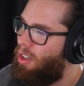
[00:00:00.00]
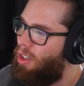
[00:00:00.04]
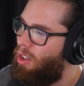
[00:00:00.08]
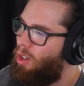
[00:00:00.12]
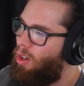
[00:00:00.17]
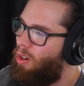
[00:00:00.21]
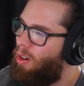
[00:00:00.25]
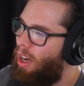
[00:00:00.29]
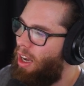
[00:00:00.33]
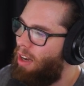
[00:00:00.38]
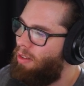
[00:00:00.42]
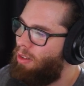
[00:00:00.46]
You
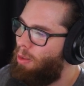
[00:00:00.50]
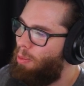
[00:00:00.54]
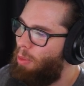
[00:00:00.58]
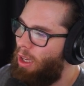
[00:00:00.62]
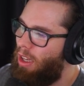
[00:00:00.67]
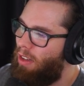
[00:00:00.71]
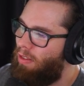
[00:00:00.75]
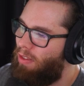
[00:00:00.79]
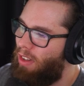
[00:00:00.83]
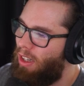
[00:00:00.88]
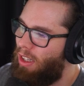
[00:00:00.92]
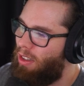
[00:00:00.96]
don't have to
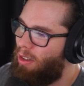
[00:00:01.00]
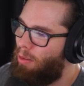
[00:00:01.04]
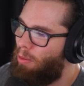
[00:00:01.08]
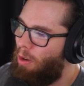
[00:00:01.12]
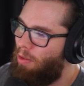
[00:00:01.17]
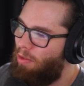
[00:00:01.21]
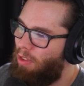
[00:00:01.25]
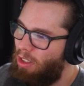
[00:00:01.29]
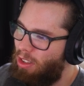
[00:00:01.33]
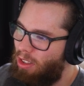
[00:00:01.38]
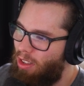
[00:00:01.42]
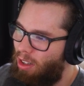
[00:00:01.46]
be a victim
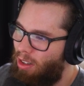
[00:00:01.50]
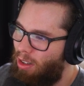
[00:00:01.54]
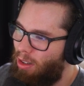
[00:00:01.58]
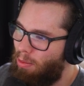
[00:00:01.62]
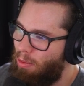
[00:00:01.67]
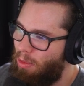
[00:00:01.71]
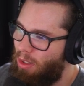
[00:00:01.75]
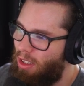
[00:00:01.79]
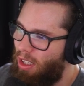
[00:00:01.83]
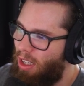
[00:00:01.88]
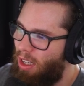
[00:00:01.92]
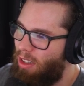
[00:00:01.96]
of your
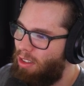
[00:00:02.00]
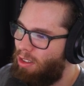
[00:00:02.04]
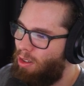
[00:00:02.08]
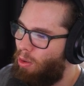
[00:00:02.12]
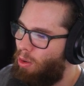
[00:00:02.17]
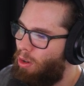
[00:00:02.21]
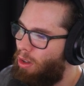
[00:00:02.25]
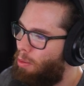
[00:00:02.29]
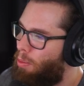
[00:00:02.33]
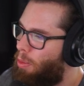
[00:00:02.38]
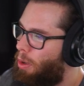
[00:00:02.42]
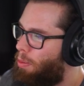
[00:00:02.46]
circumstance
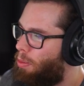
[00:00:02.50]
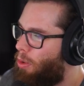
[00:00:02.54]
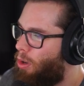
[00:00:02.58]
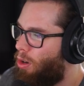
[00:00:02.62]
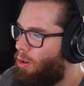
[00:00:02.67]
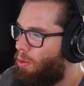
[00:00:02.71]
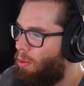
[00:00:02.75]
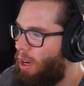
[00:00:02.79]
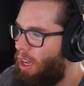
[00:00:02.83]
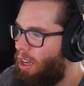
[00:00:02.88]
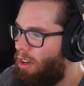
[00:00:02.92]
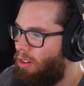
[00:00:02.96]
or the
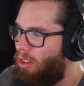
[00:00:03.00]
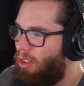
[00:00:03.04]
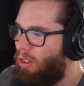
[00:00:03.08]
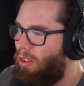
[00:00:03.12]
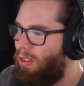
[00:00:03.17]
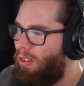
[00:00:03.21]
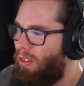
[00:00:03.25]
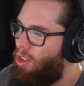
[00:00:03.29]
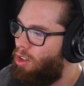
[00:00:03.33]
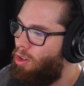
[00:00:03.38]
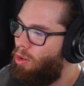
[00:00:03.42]
people around you.